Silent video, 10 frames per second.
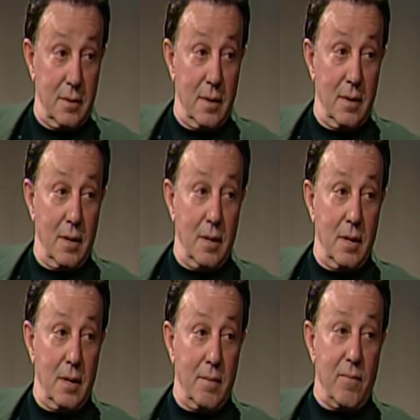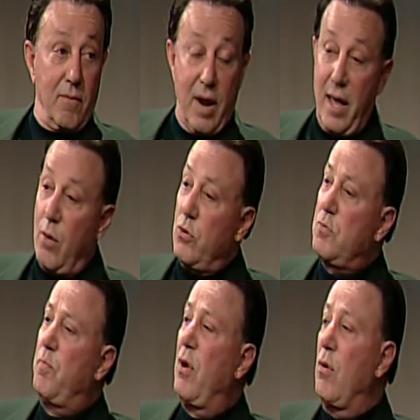That, yeah. Right, it was
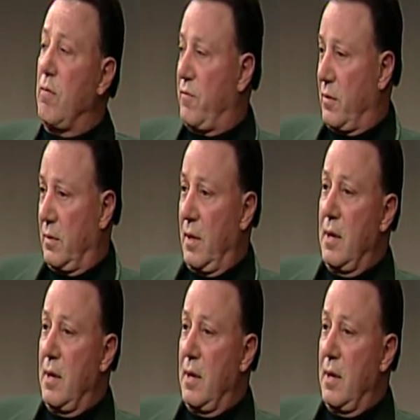beautiful.